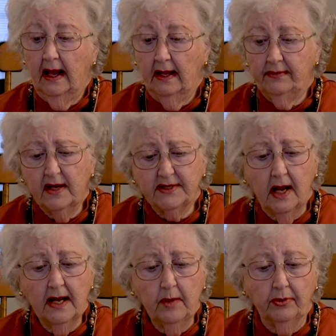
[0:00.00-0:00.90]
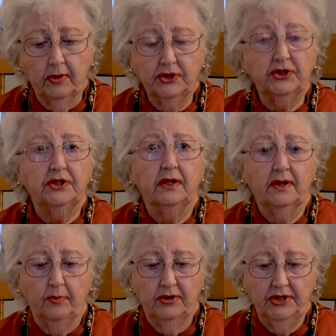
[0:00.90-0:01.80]
and thus I approached
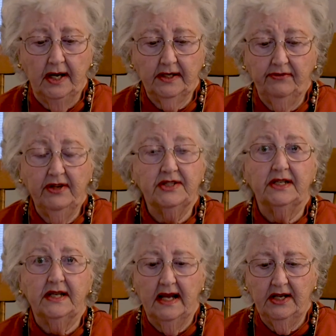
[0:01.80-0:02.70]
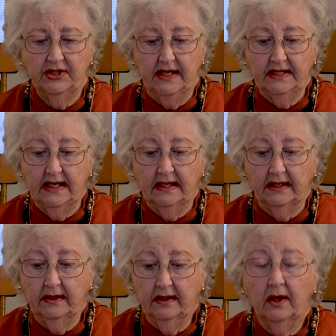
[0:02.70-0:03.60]
the projected visit to Hastings,
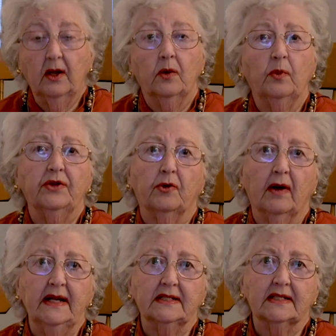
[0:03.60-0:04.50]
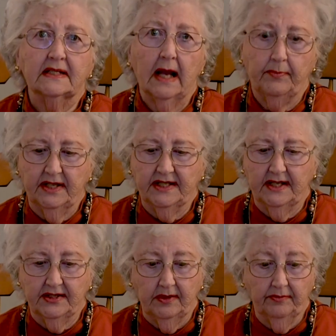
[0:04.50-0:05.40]
England, with great
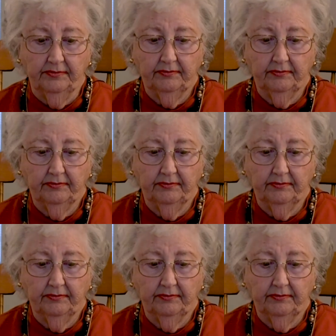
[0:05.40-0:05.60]
skepticism.